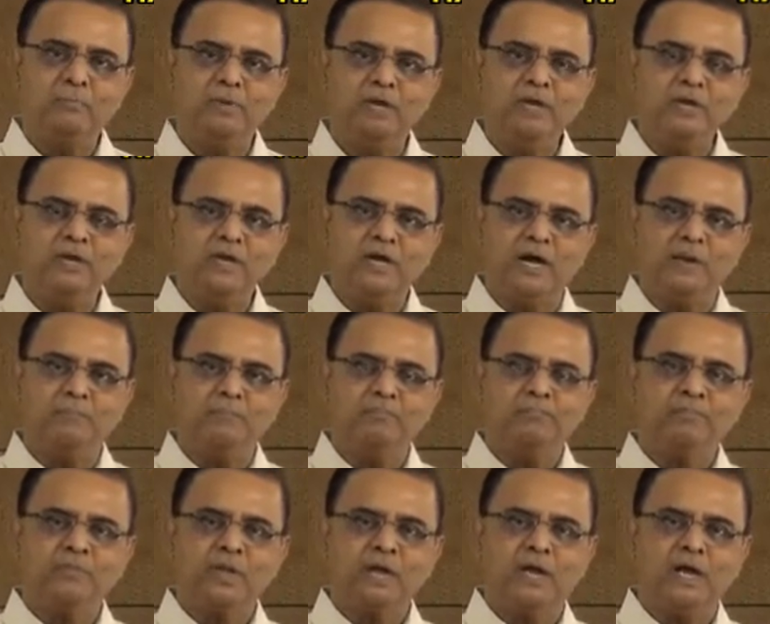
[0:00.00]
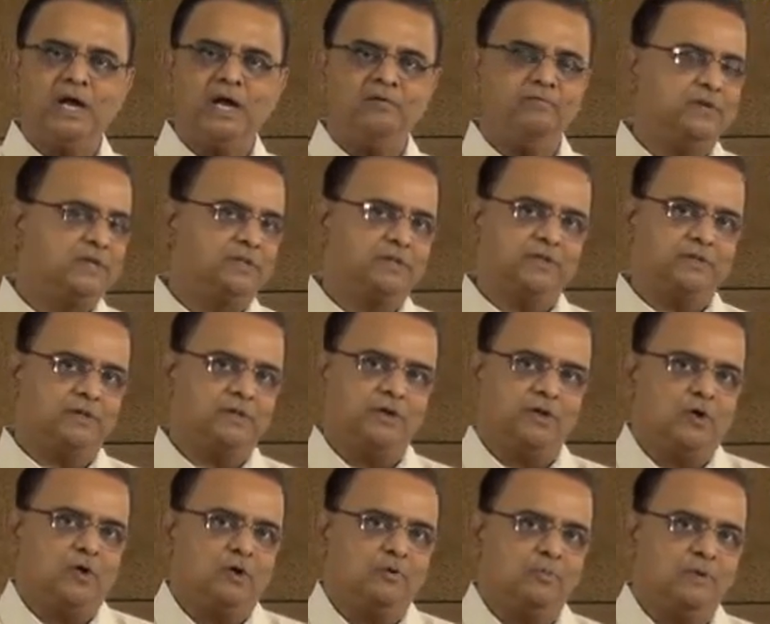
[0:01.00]
bring you up with a
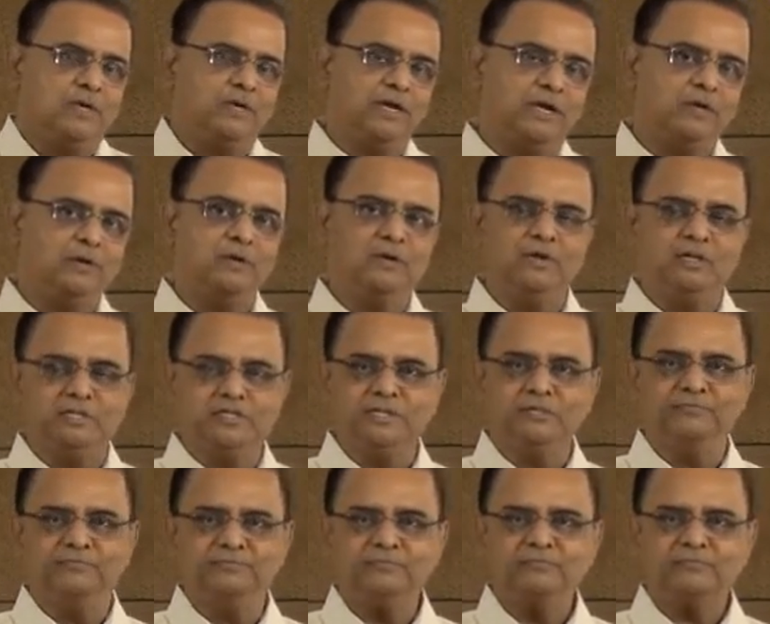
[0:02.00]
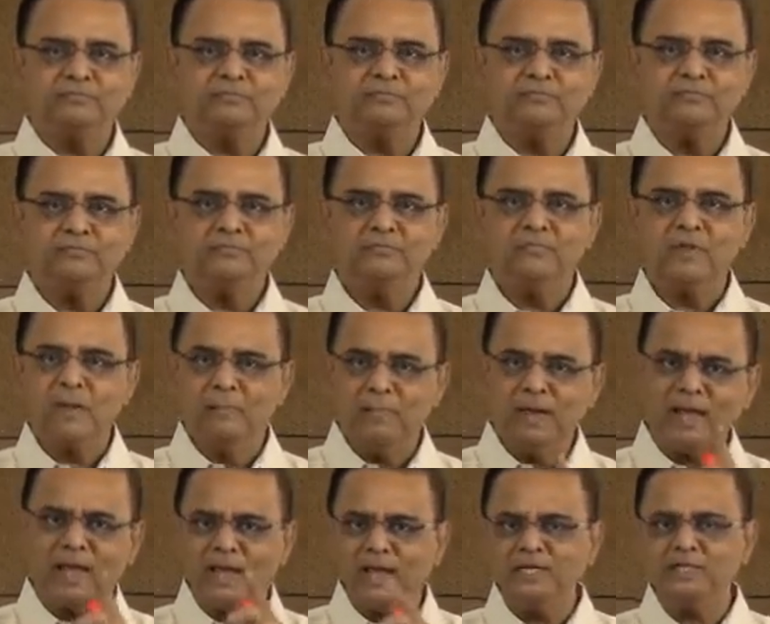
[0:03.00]
normal technology?
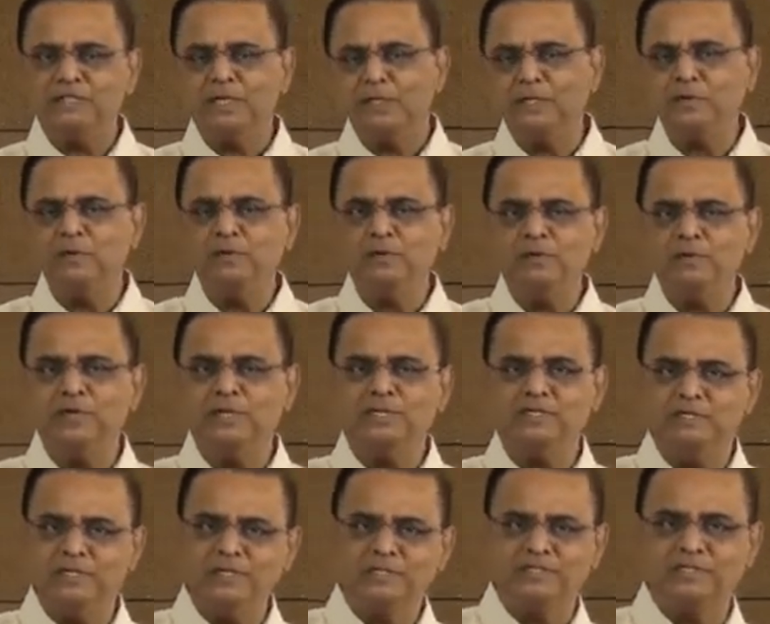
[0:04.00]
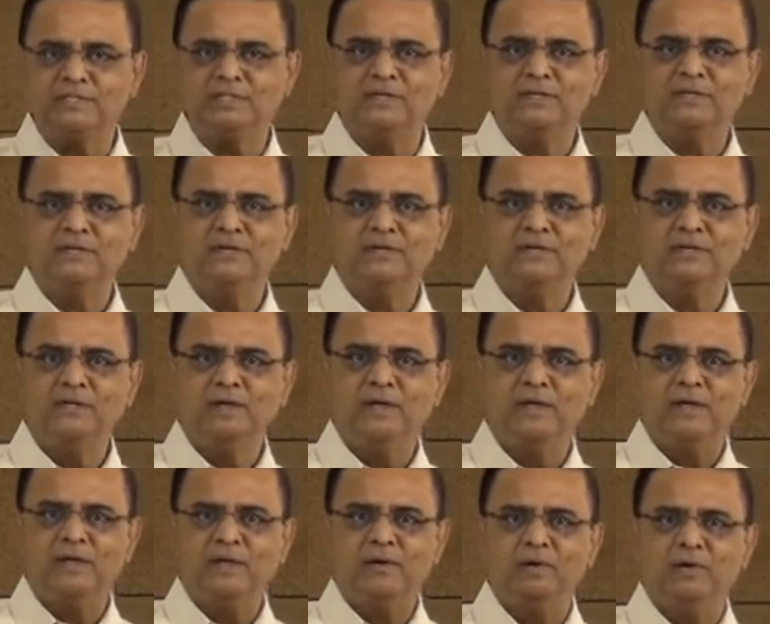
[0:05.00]
My answer to you is this.
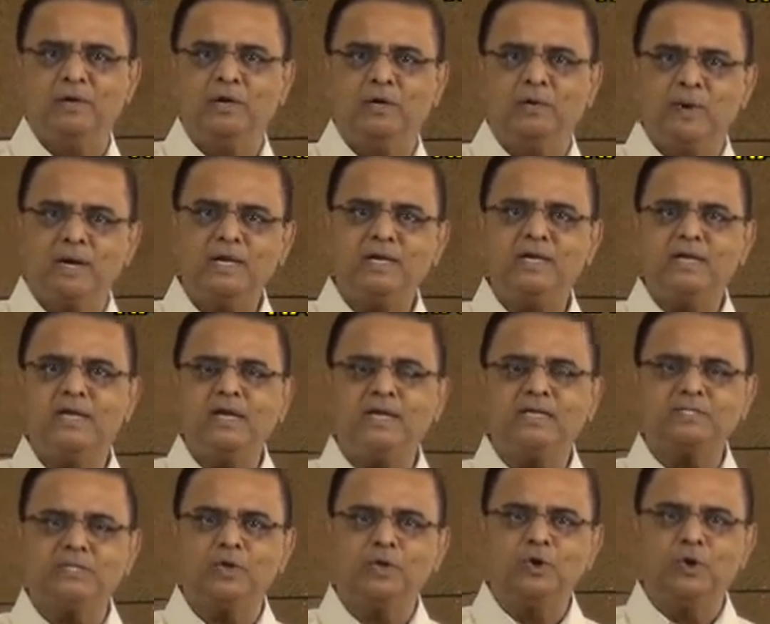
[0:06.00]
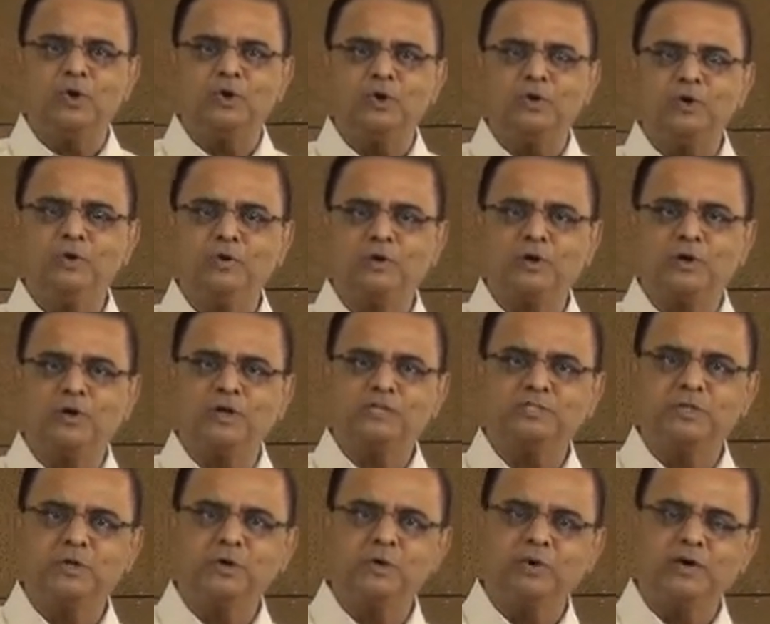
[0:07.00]
20 years ago, you
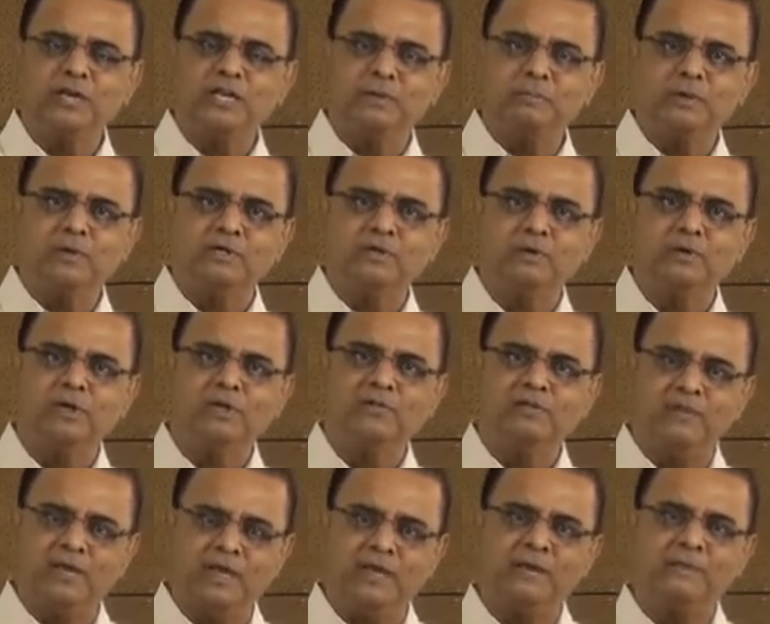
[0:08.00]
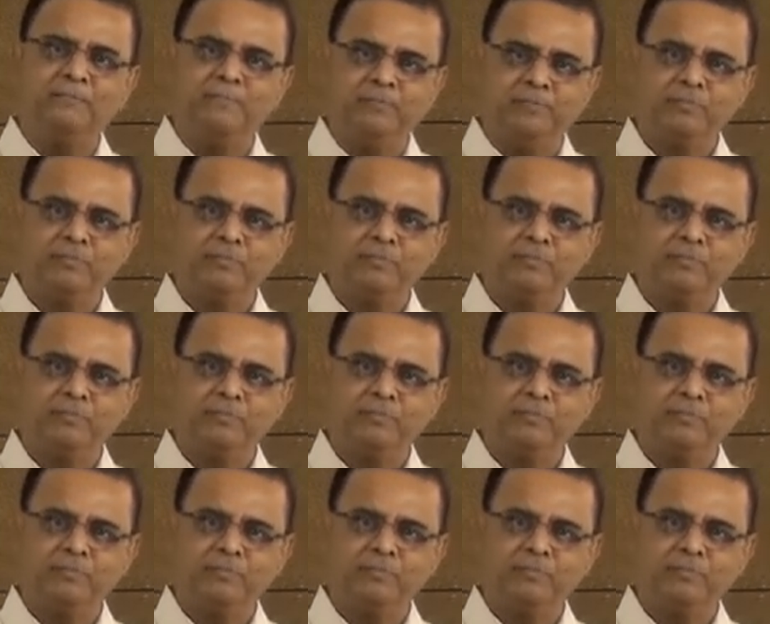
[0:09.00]
crossed a road in a particular way.